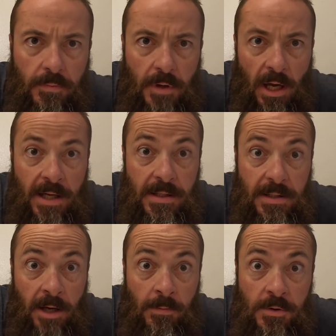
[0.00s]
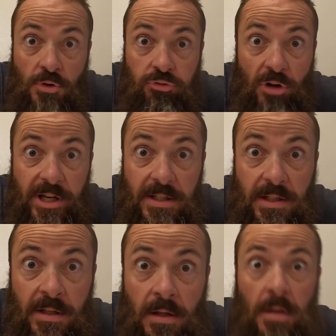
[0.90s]
Guys, that was
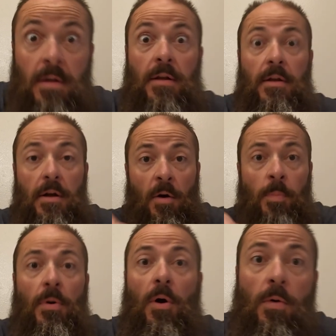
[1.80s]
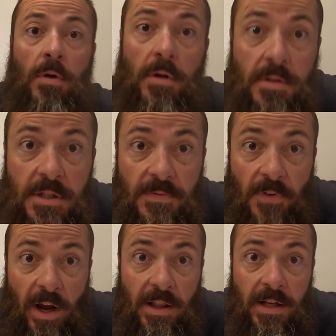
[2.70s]
crazy. The GoPro just
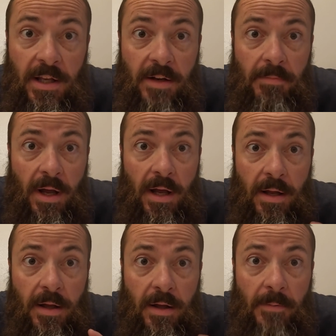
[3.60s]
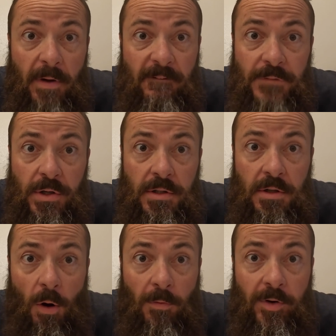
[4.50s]
finally did my my first
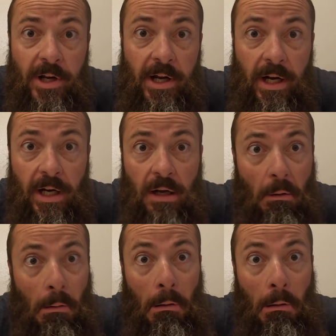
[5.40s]
overheating.